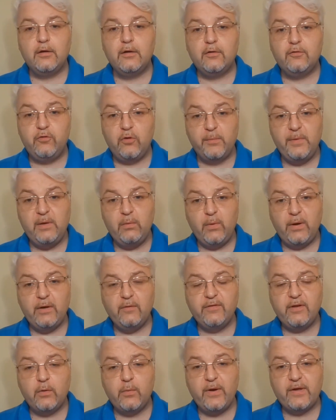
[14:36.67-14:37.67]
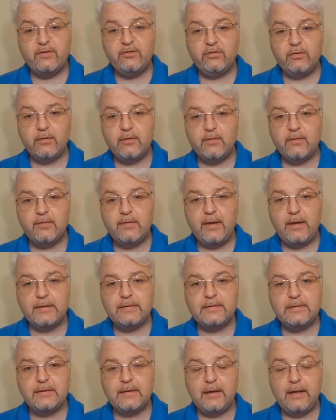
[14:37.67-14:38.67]
For me, one of the questions
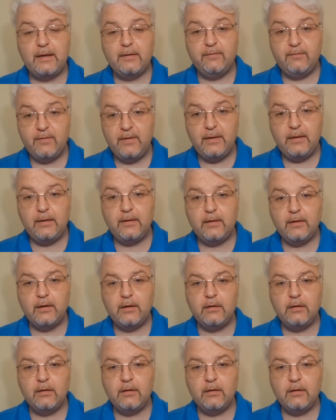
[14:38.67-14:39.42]
that I think